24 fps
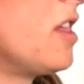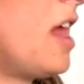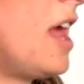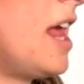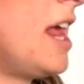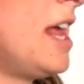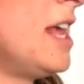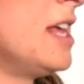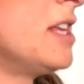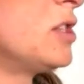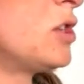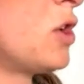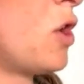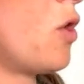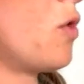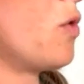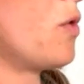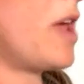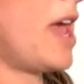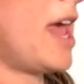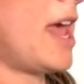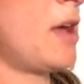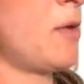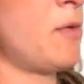client is
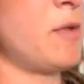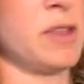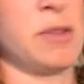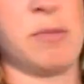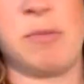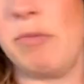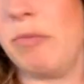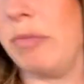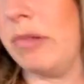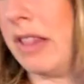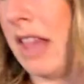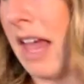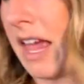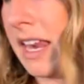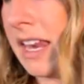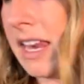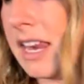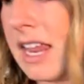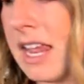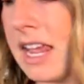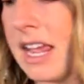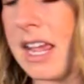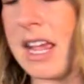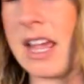okay with
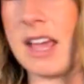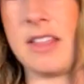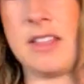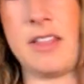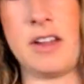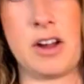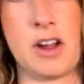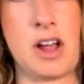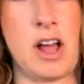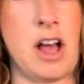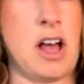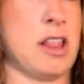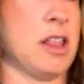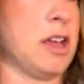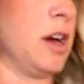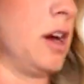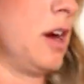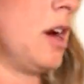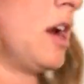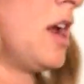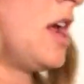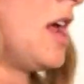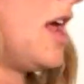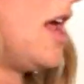blending their
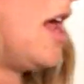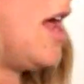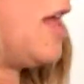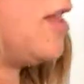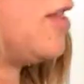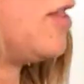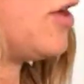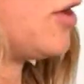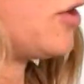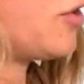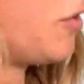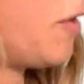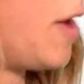color, their